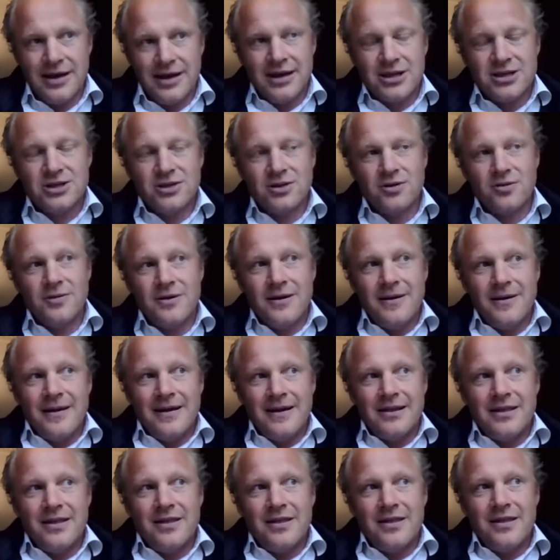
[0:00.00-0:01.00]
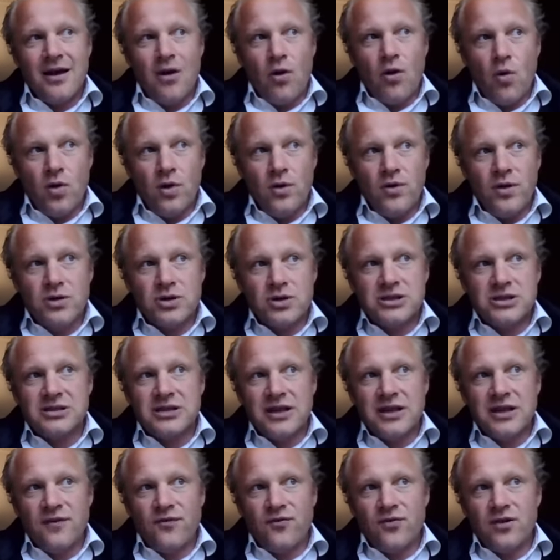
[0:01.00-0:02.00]
So all those
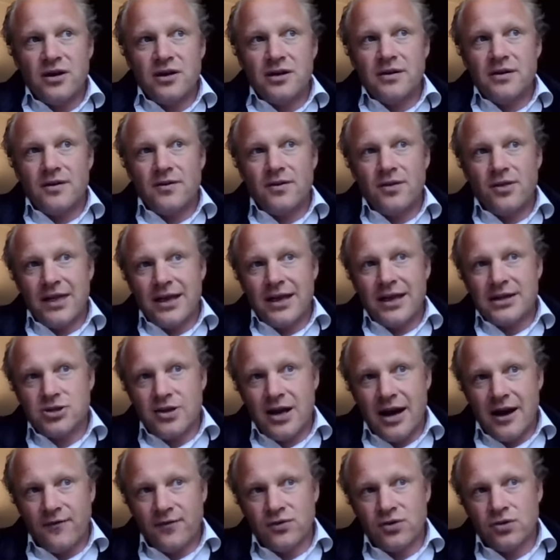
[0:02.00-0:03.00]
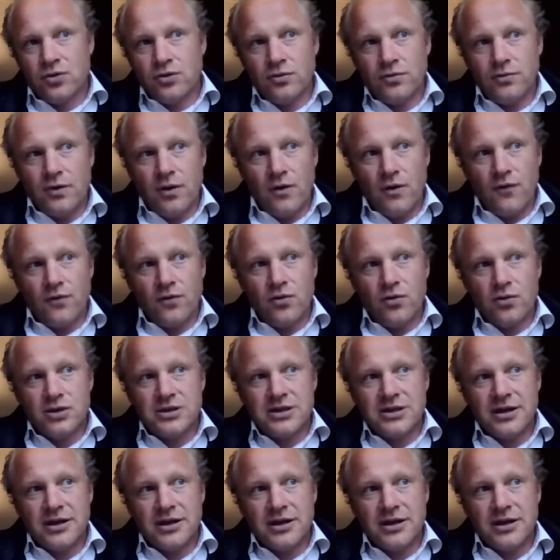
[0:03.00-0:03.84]
different things you have to, of course,